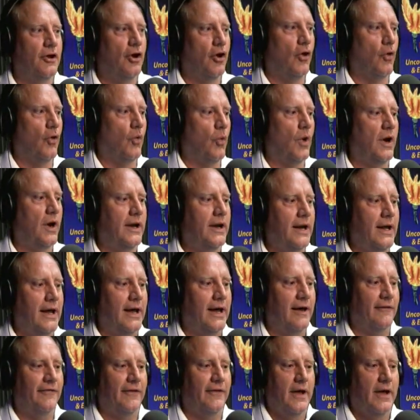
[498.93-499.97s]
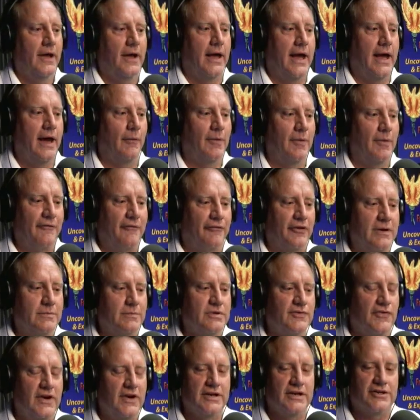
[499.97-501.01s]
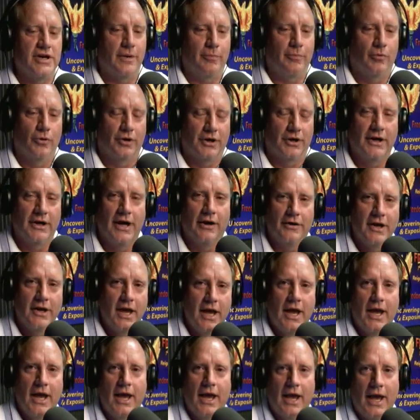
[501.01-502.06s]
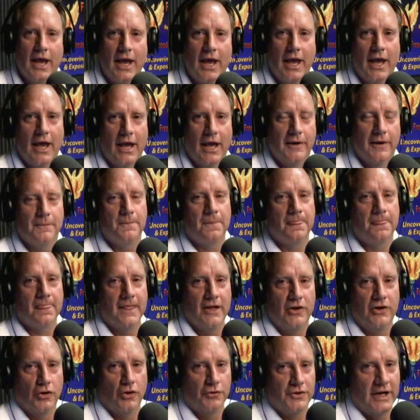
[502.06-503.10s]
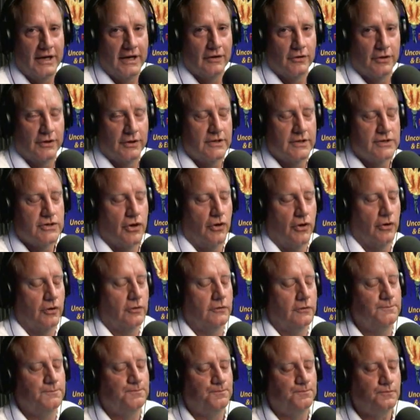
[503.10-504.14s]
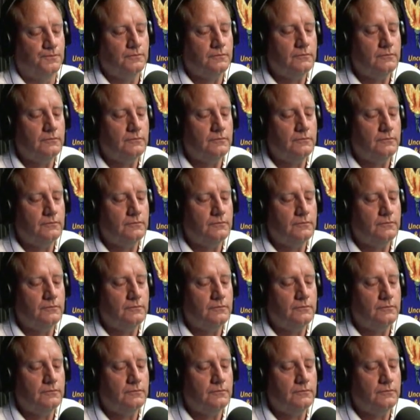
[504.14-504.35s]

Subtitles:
What if, and we got Freedom's Phoenix up working now. Yay. And you go take a look at this article.